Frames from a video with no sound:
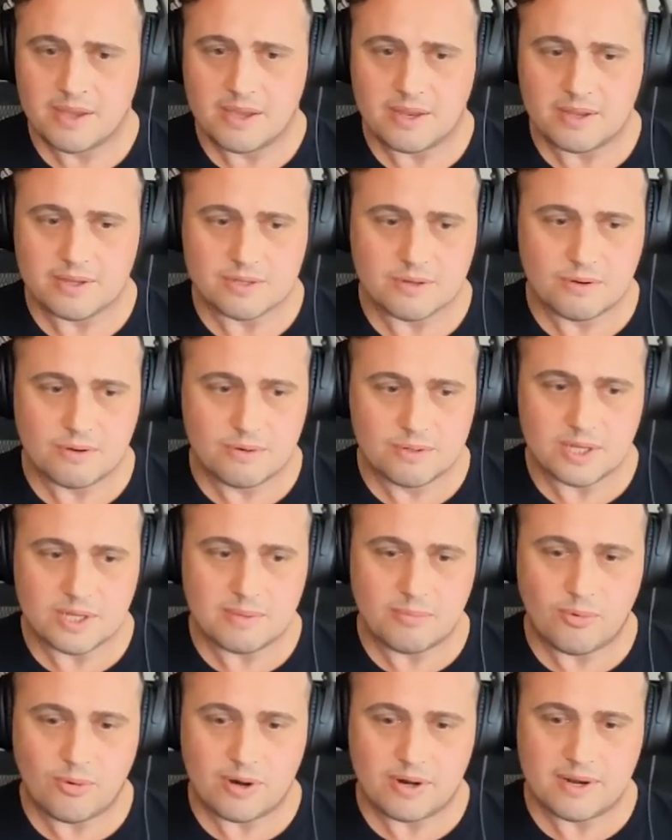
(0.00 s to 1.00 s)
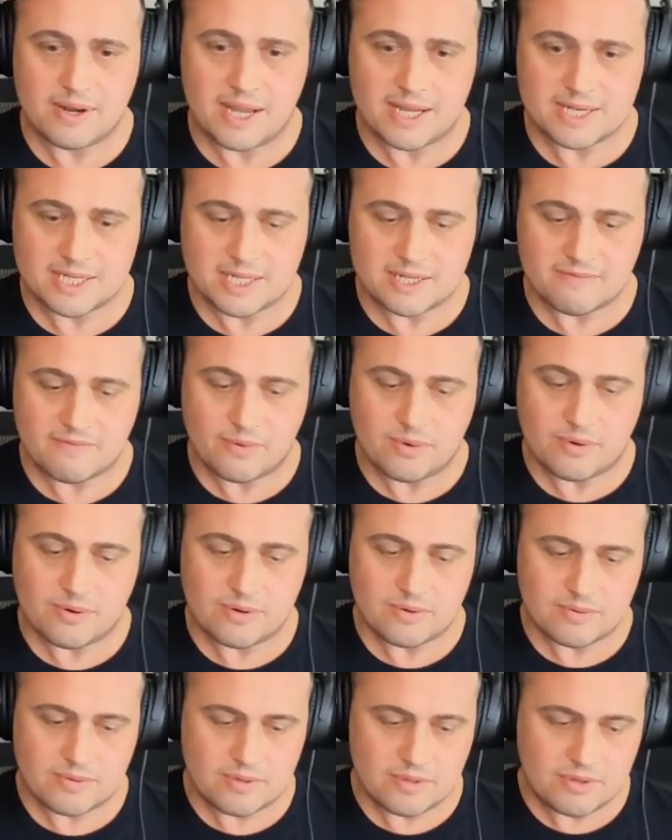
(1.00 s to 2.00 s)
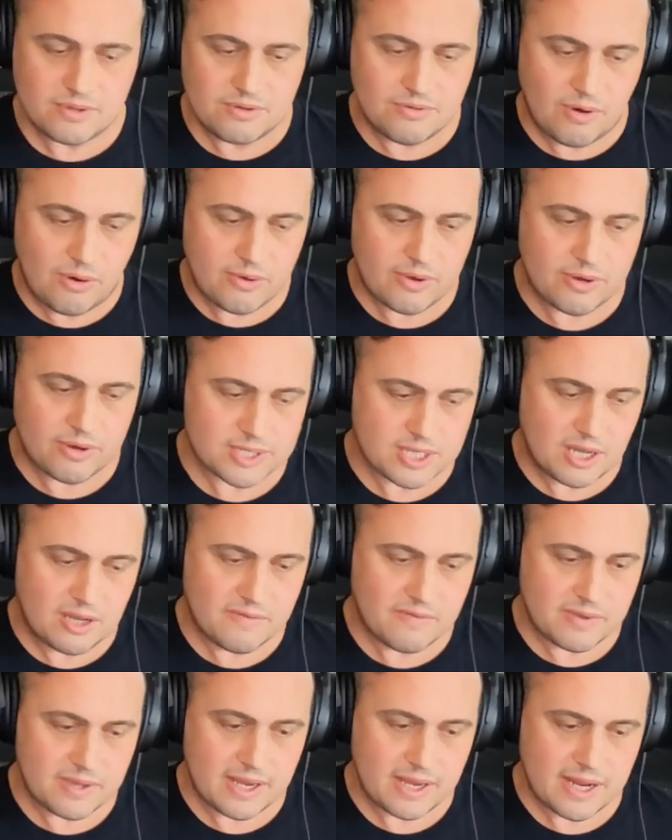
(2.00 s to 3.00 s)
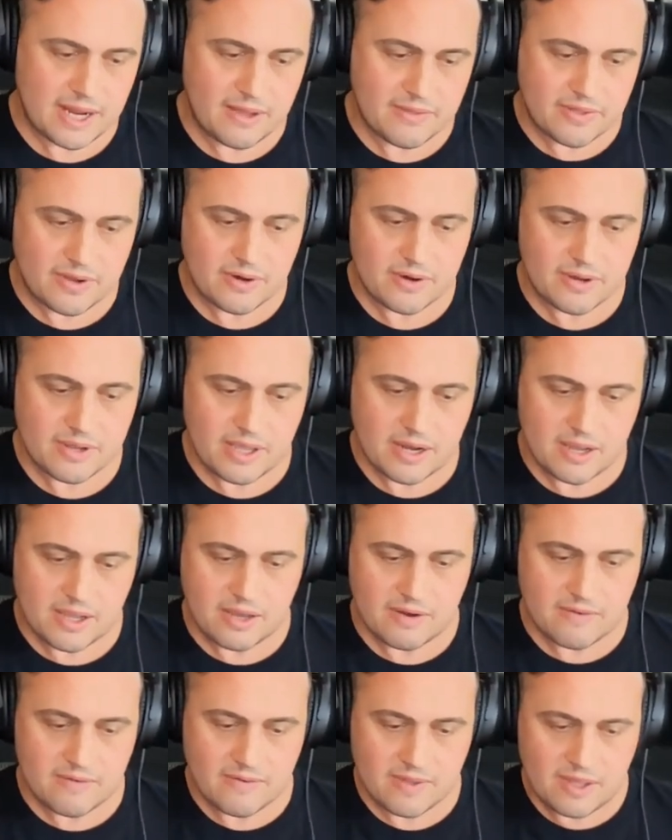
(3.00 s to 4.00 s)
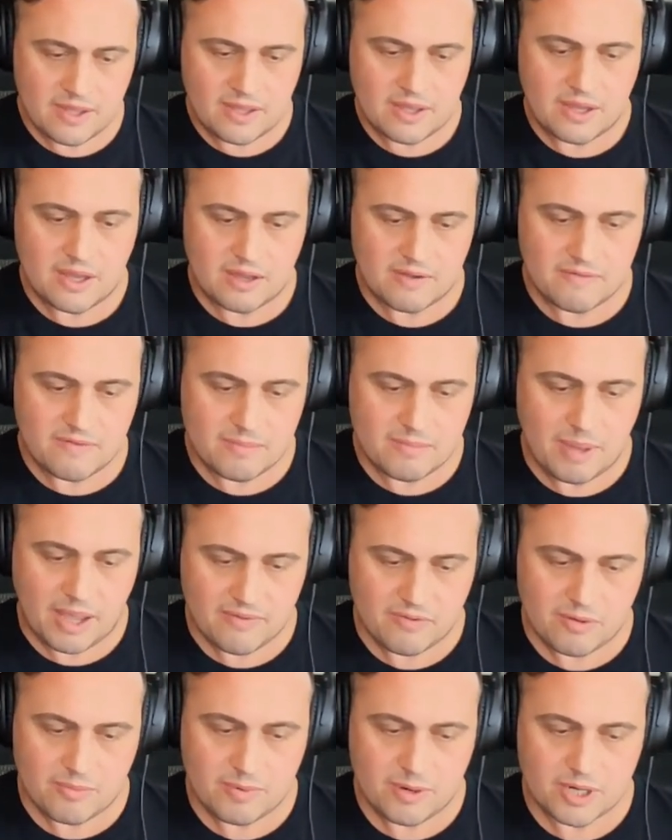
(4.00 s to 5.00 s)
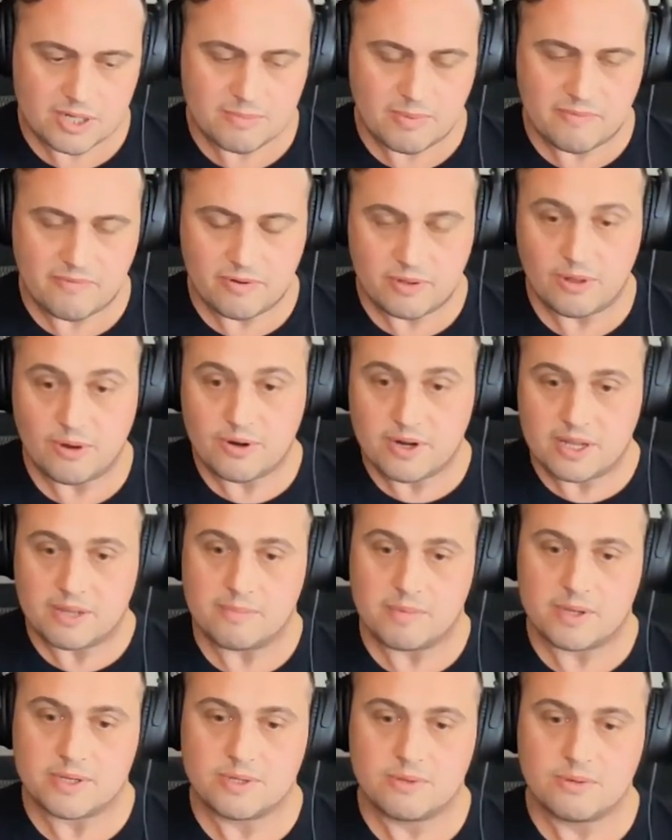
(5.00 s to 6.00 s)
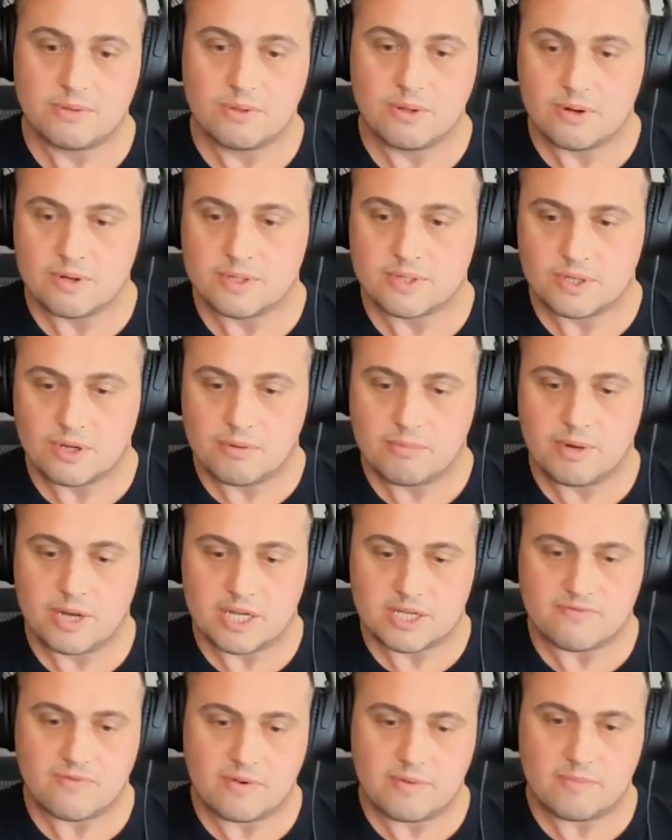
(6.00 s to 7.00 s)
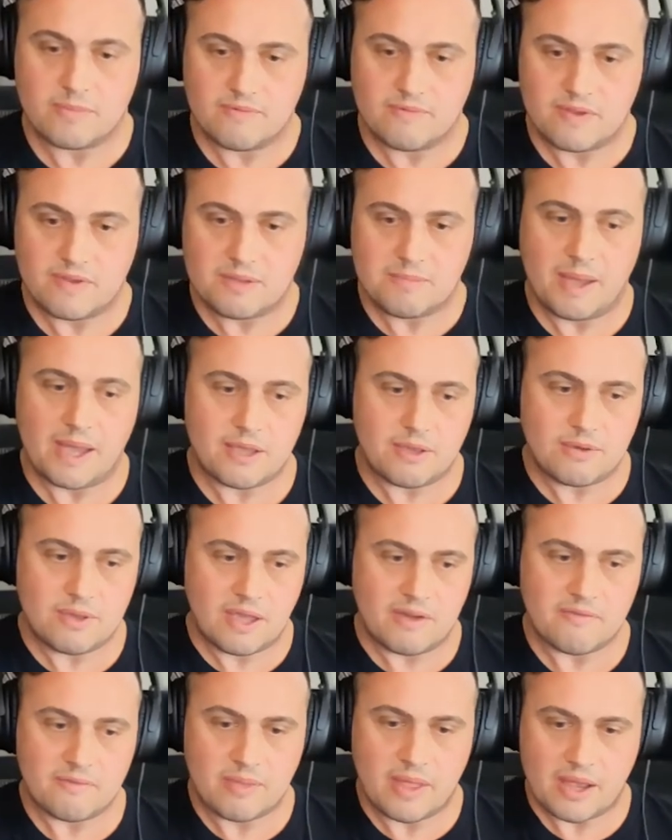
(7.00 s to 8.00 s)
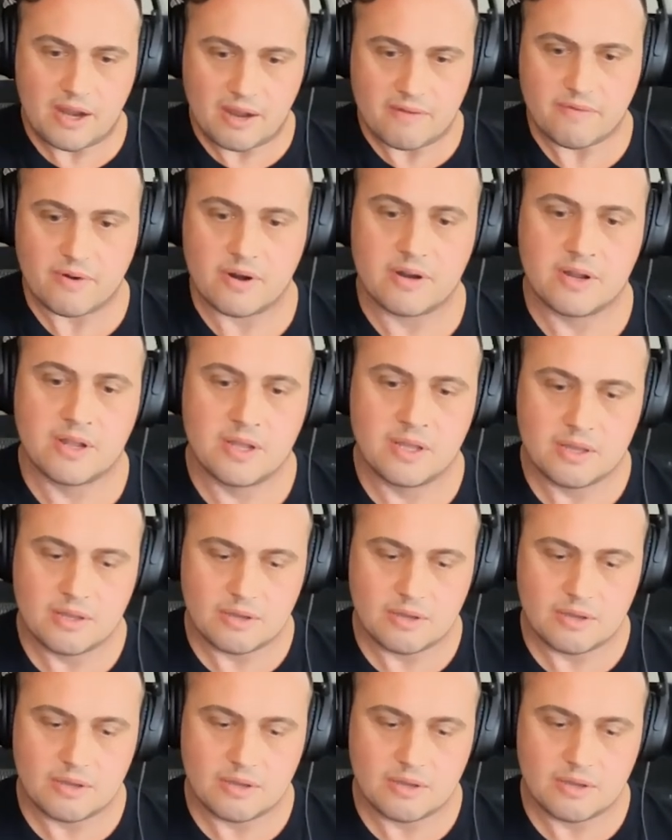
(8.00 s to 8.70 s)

It is crucially important not just for growing yourself and getting out there and getting kind of uh, feedback from your peers, but for learning, because you learn so much from the feedback you get from that effort.